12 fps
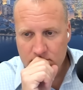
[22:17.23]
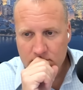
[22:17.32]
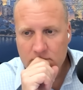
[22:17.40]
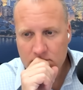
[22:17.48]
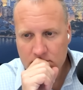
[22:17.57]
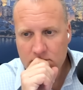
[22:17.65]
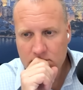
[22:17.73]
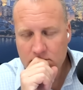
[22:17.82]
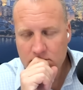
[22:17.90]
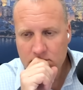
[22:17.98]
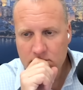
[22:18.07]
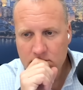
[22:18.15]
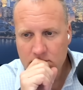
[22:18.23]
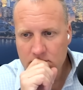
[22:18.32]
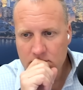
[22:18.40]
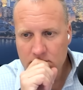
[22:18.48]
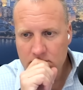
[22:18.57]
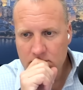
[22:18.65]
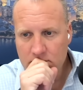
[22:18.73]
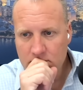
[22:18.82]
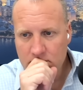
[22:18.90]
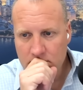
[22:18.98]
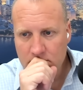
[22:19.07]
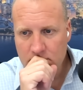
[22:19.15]

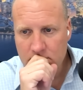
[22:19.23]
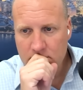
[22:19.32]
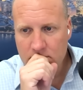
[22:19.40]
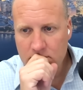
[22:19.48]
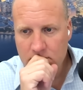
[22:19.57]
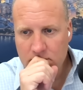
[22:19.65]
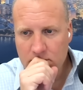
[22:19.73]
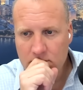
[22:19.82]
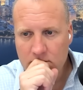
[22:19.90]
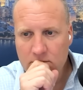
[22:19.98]
[no speech]